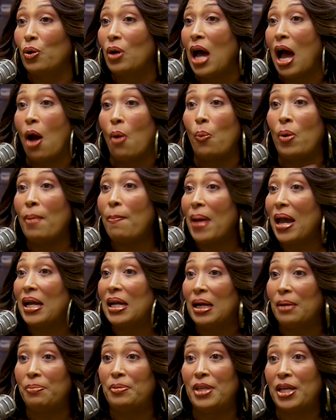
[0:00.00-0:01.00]
I went back
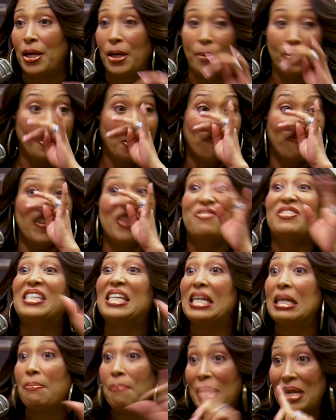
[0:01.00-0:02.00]
up there
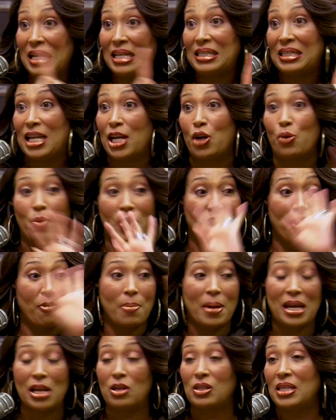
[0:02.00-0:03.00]
15 minutes later where
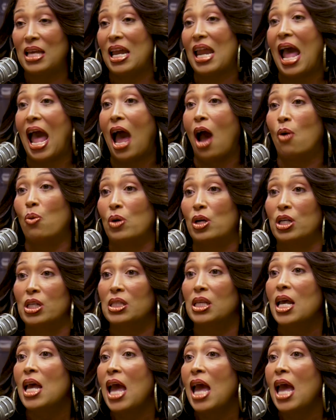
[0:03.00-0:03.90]
everybody else had hours.